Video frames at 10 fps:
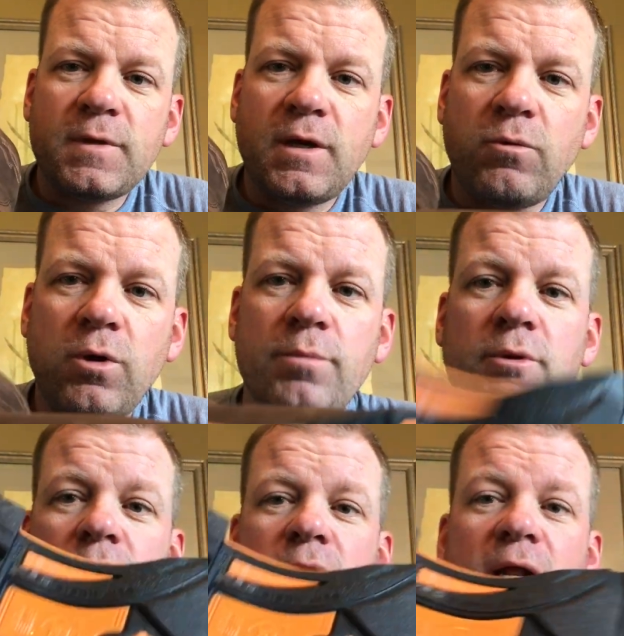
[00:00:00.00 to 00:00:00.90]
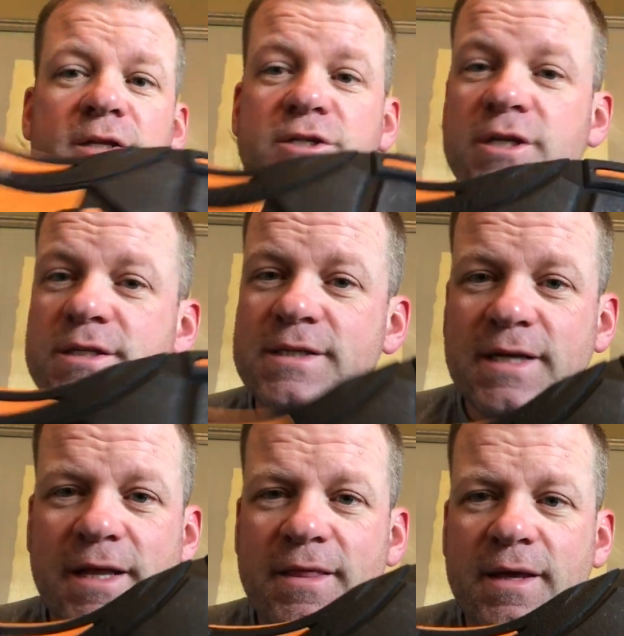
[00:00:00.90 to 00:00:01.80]
work boot. And I just
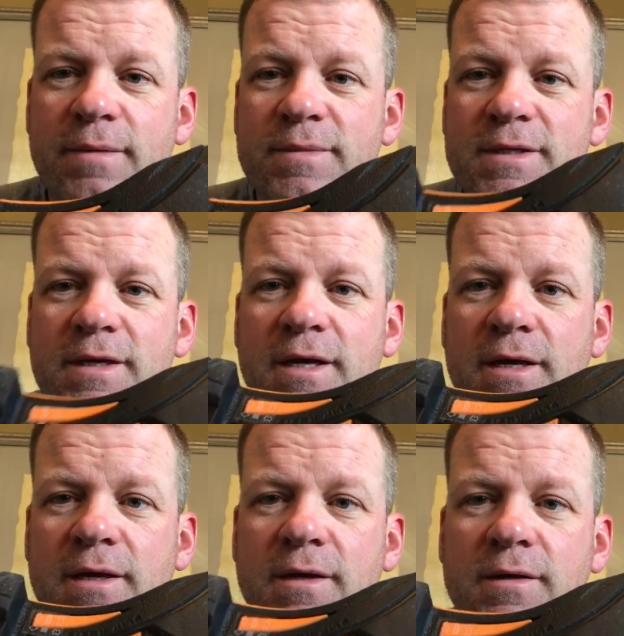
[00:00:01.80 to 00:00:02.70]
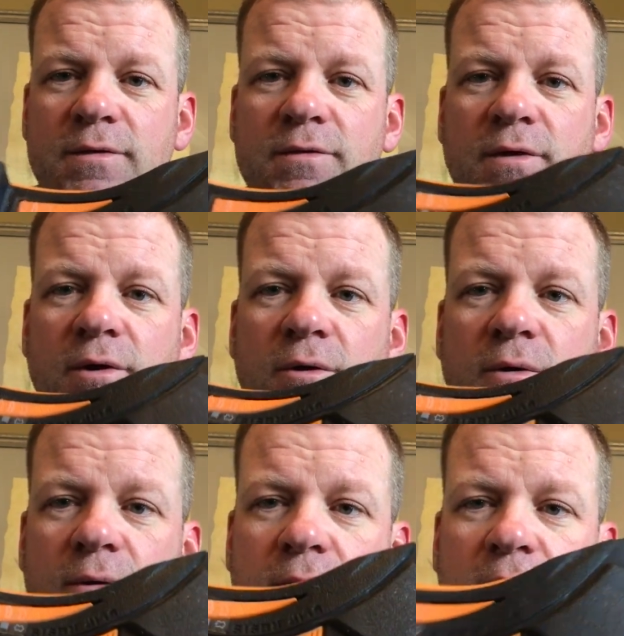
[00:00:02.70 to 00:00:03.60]
got them today,
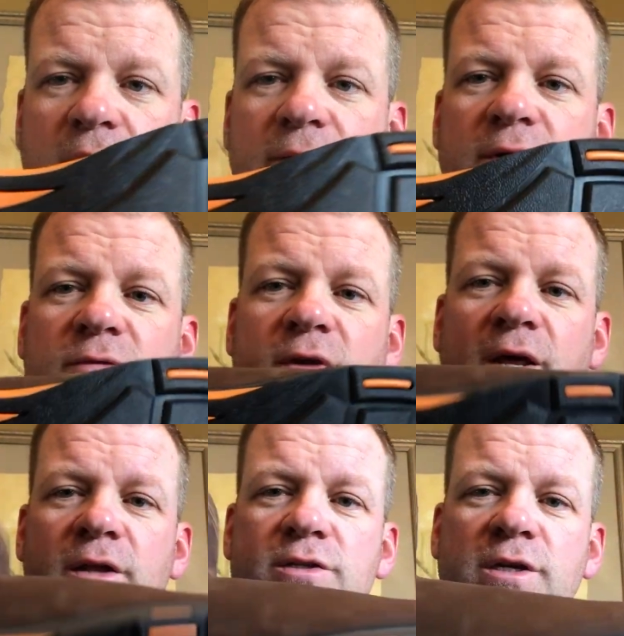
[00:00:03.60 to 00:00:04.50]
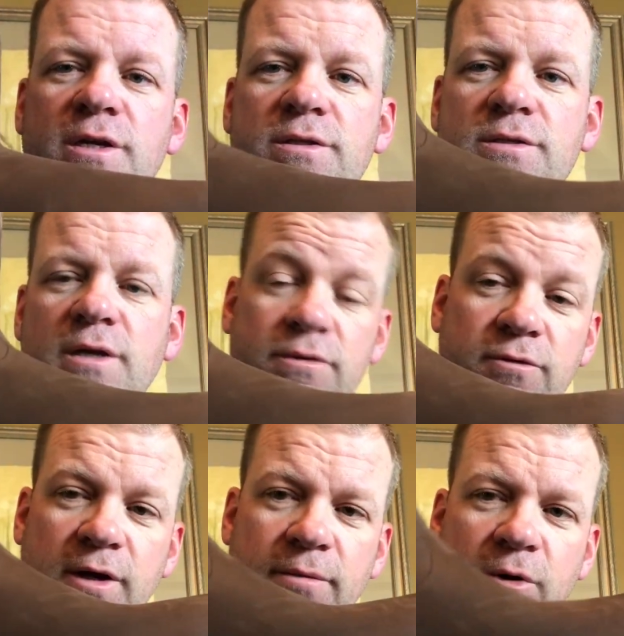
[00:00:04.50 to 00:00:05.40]
so I haven't even had a chance. I
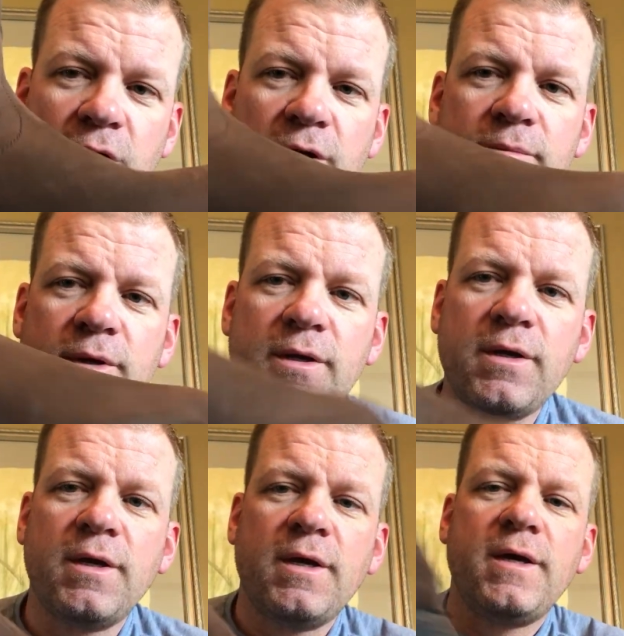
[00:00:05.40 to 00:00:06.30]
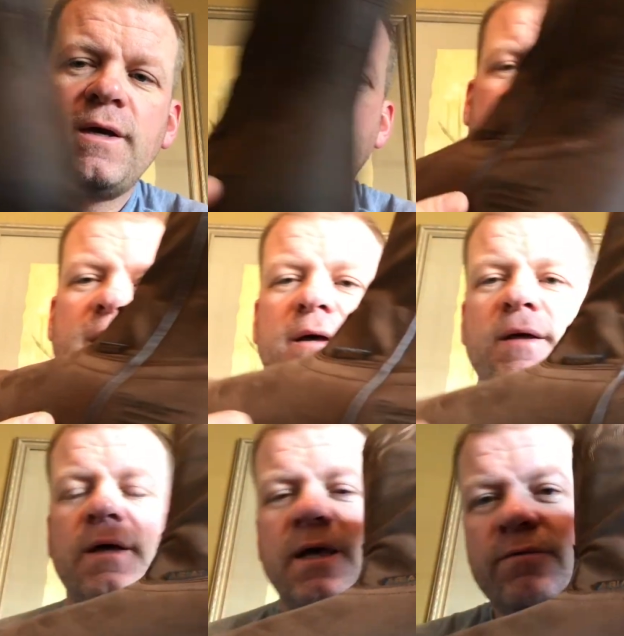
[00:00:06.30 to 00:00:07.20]
tried them on, but
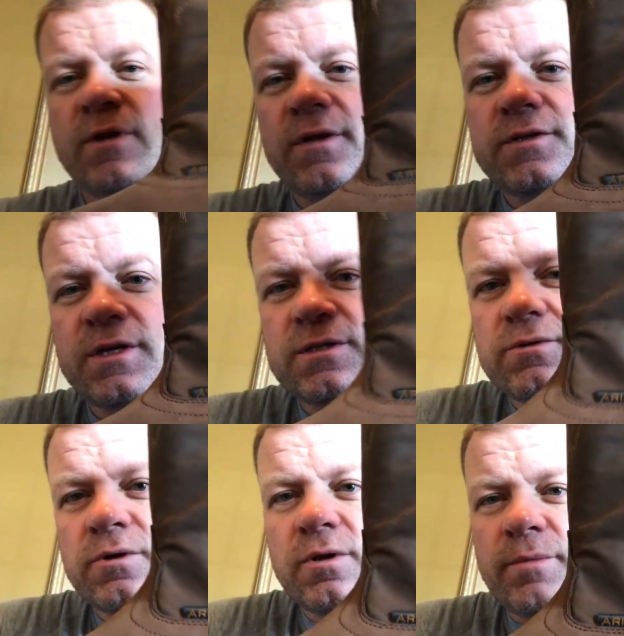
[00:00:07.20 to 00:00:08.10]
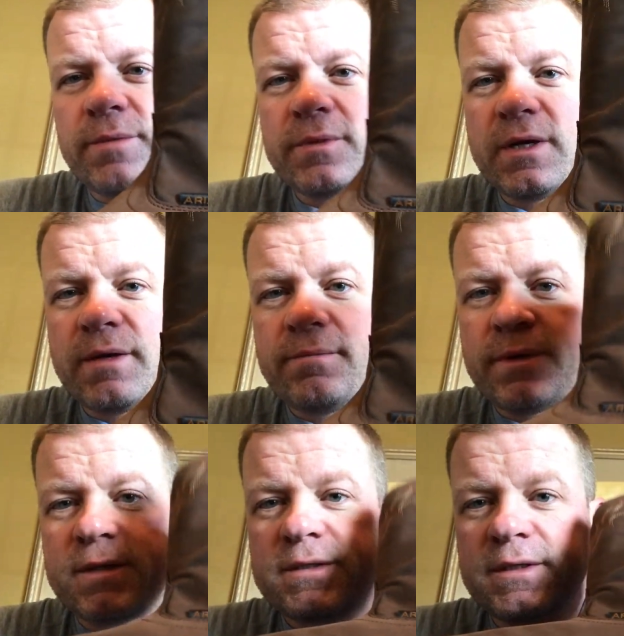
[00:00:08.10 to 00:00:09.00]
I haven't had a chance to oil them up yet.
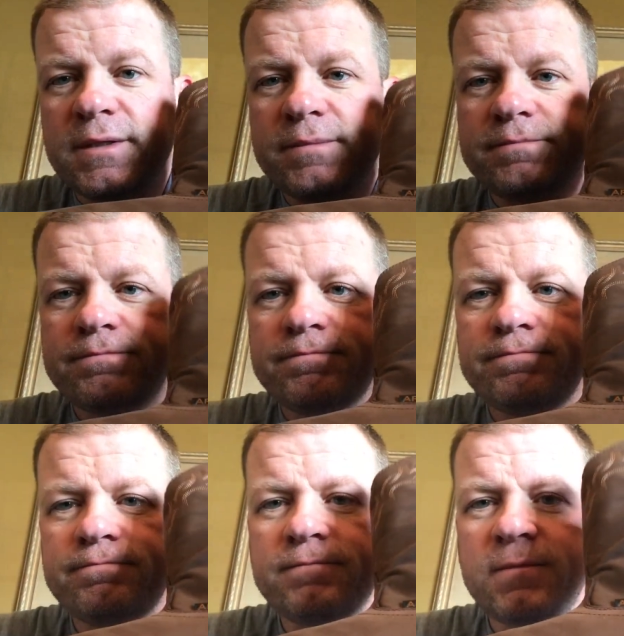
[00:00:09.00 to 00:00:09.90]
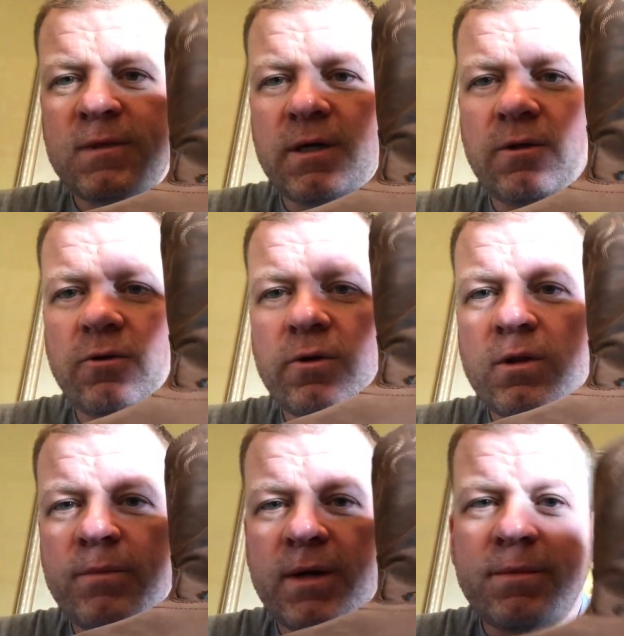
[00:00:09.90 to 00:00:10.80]
But I'll
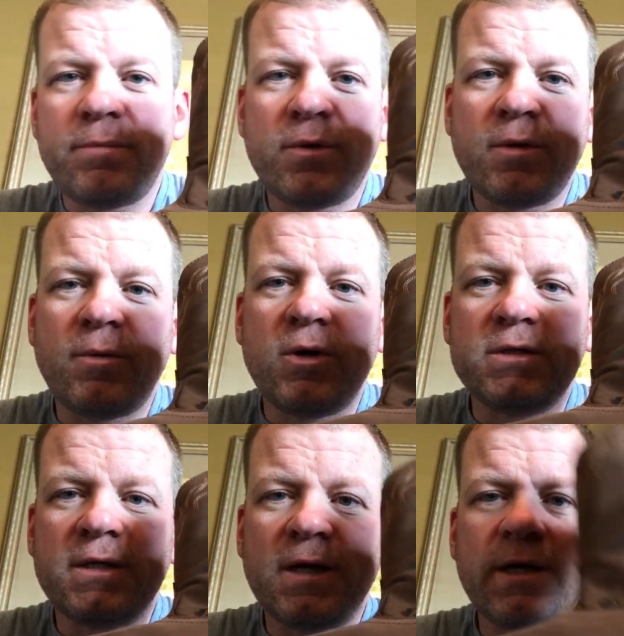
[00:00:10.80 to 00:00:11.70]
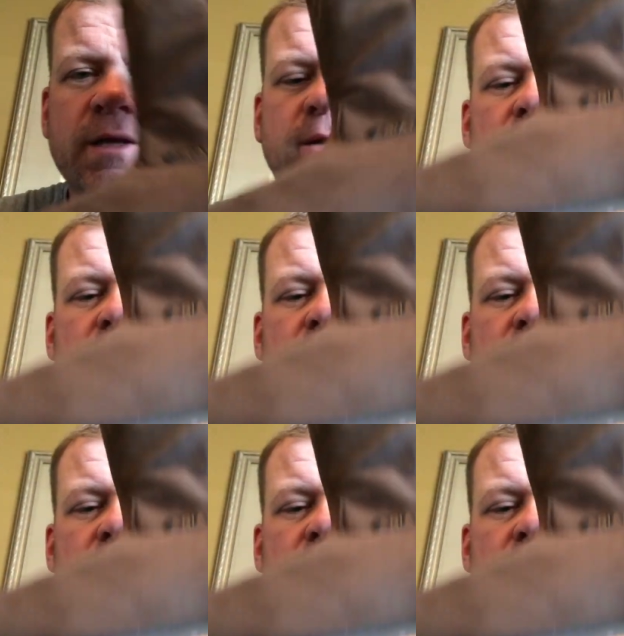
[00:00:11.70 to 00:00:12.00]
oil them up and put them on tonight,